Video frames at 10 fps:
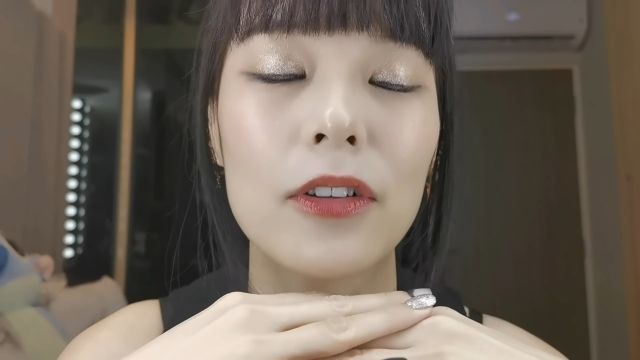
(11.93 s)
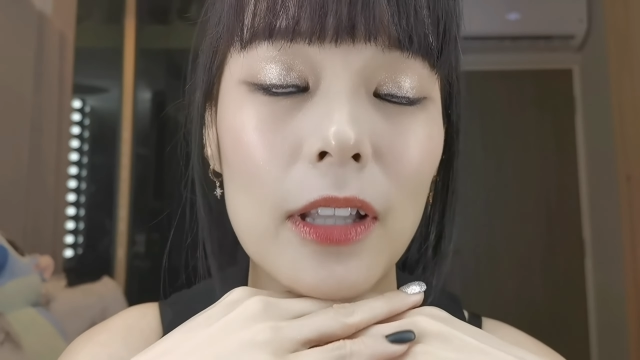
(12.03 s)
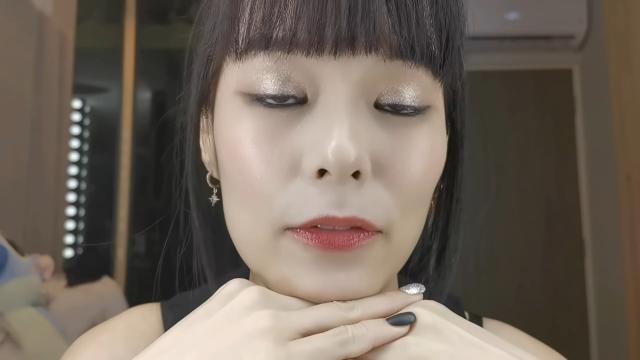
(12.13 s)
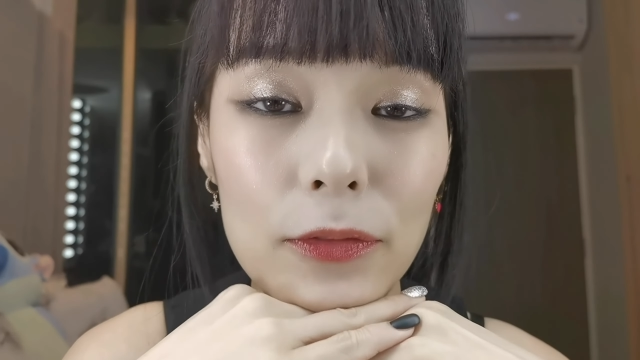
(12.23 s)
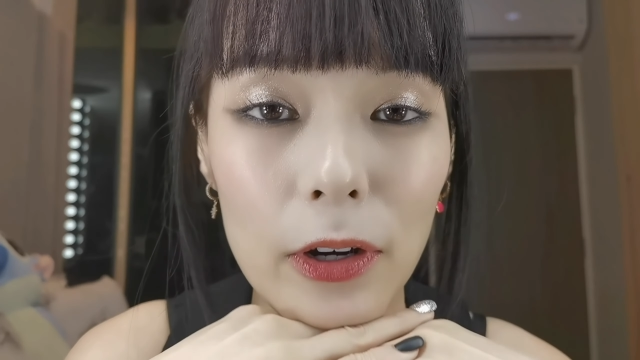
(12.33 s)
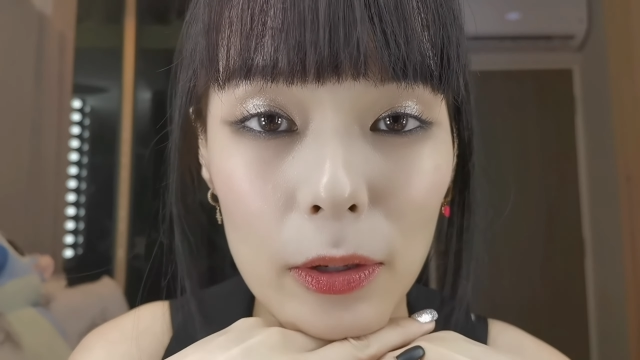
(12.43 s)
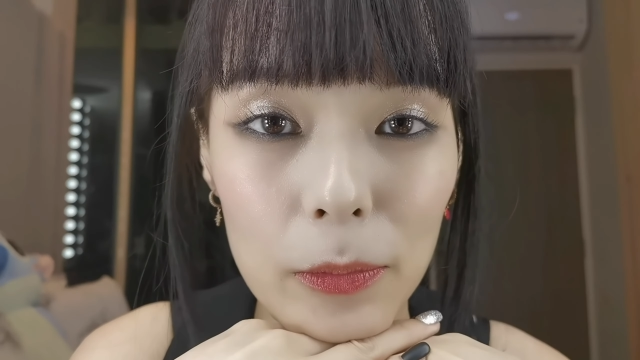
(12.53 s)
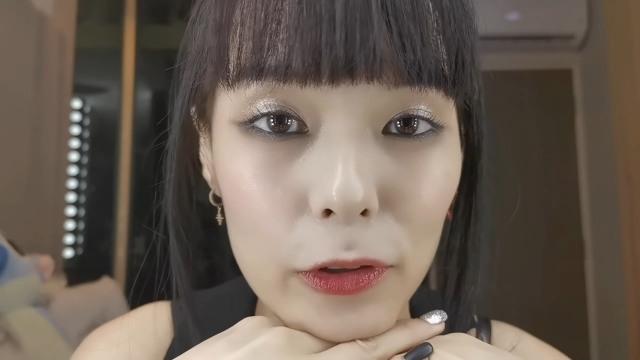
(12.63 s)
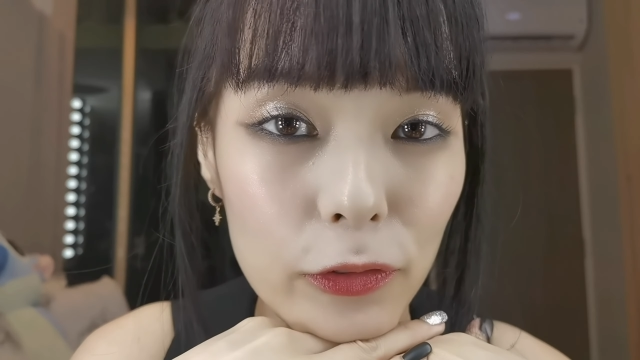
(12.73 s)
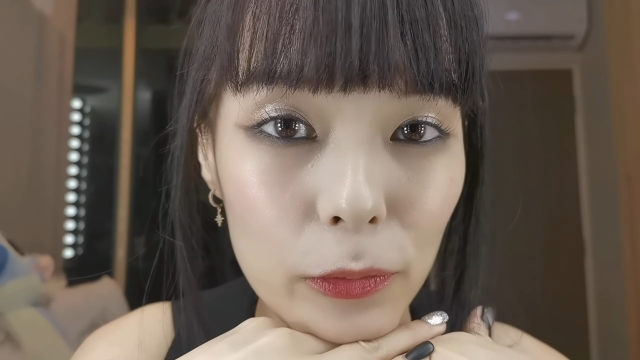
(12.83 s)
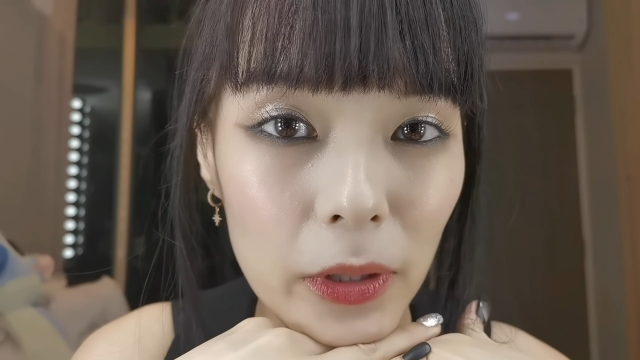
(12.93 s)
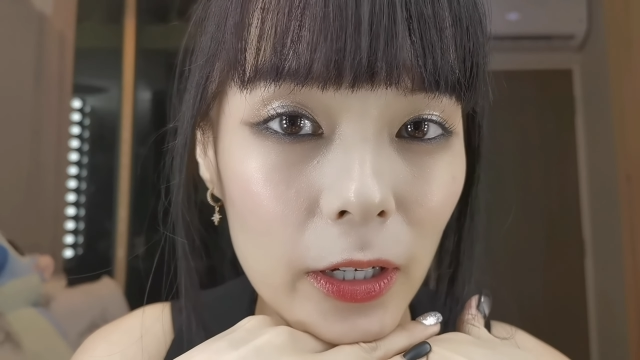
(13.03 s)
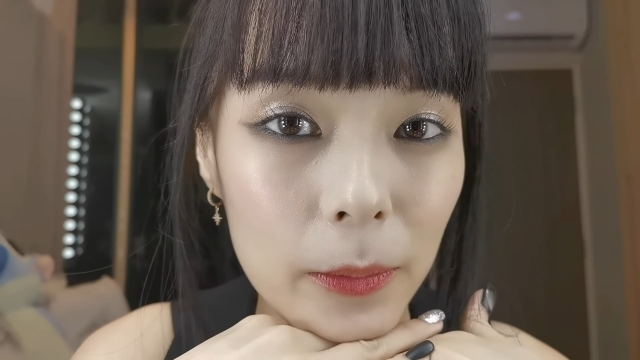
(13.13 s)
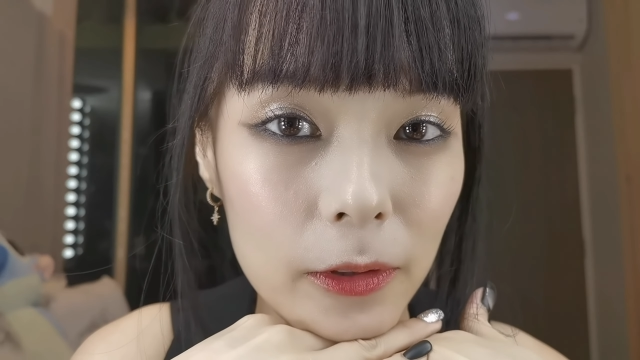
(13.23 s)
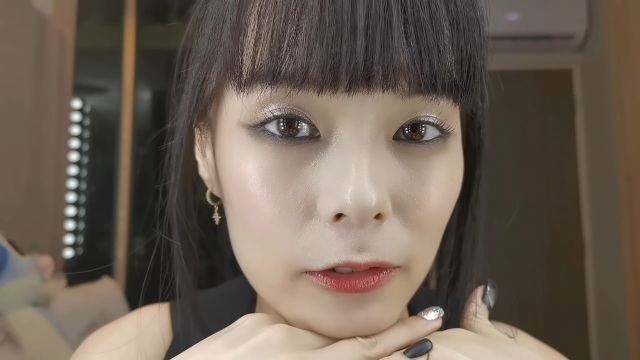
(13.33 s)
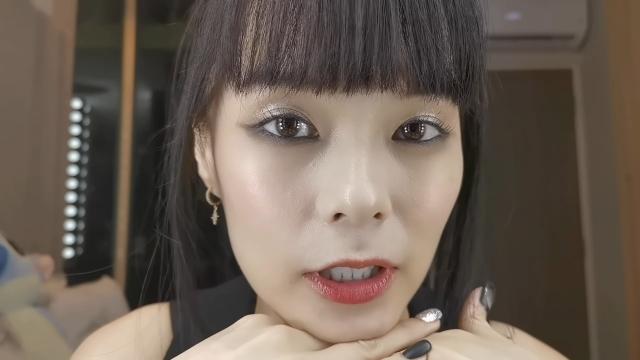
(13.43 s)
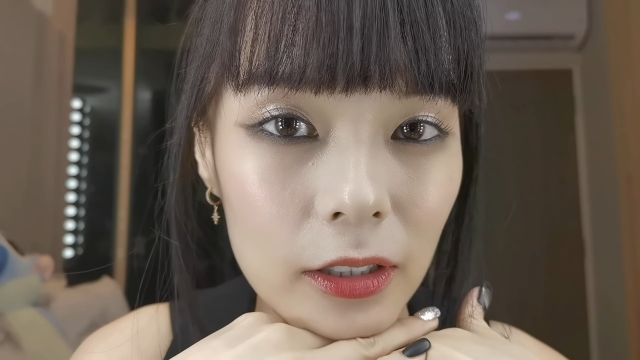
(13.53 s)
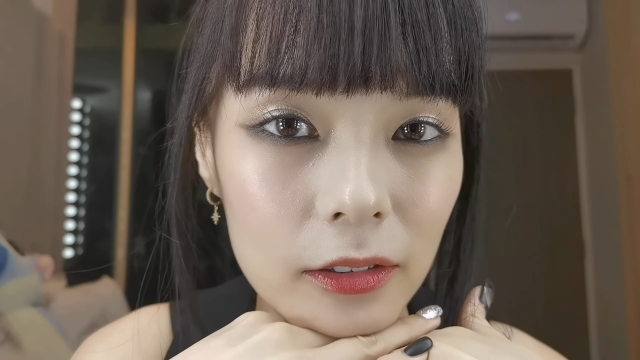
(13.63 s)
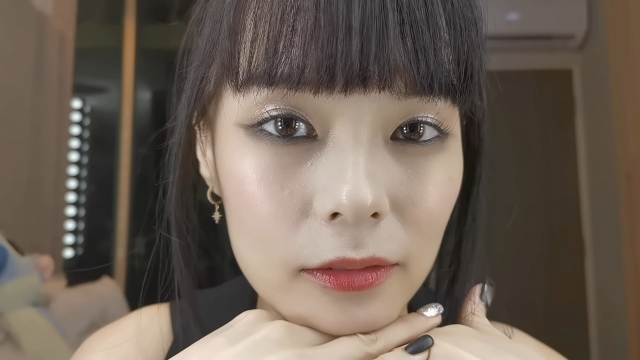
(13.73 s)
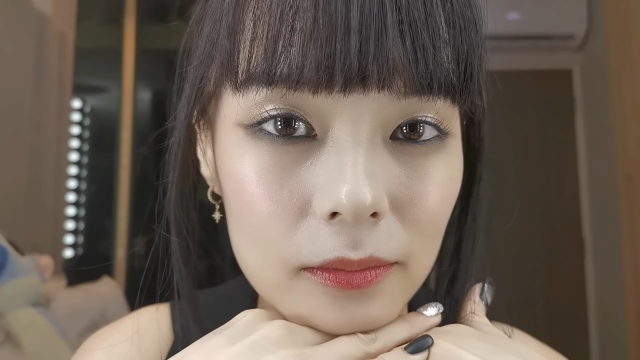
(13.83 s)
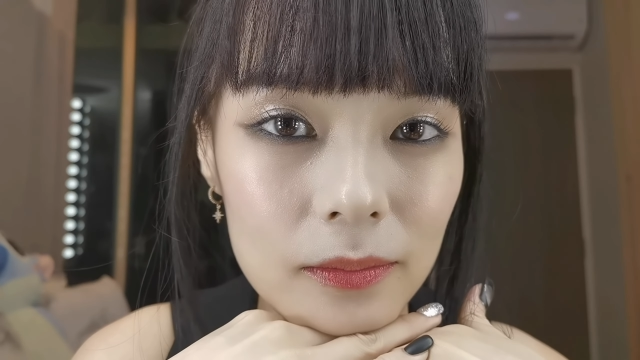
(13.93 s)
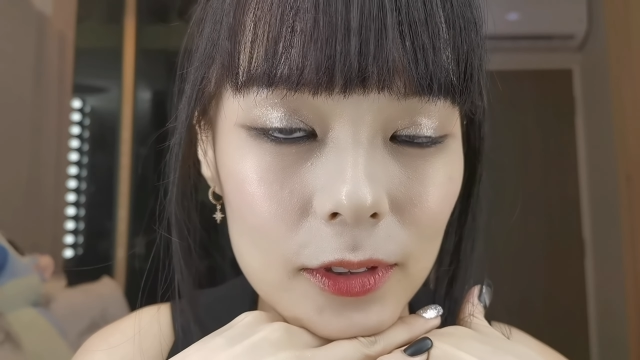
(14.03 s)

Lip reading: like very beautiful makeup on right now,